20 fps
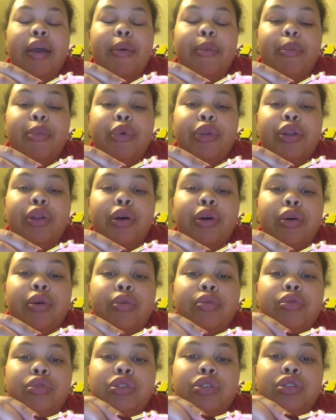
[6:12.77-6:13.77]
we don't
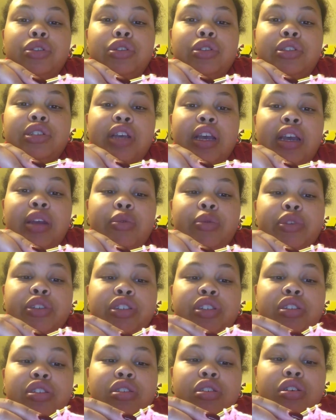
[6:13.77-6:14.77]
chain, we
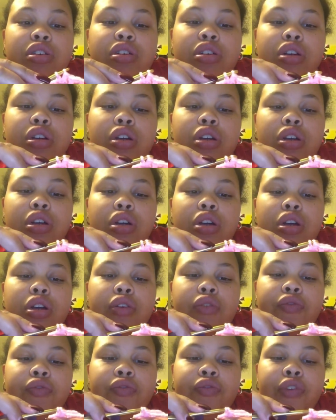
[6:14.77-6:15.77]
just
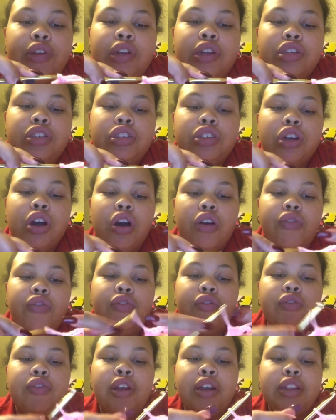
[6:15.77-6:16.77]
finish off
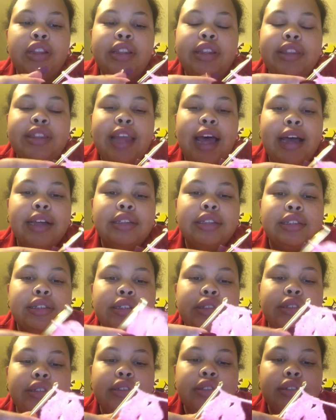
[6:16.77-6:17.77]
like that,
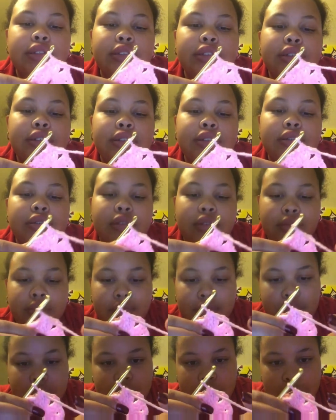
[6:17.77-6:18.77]

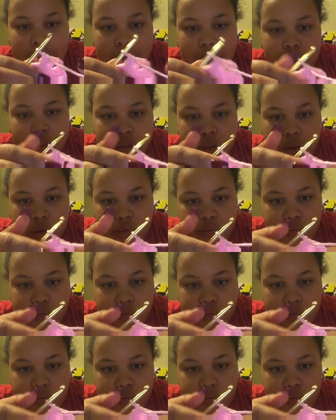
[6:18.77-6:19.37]
like so.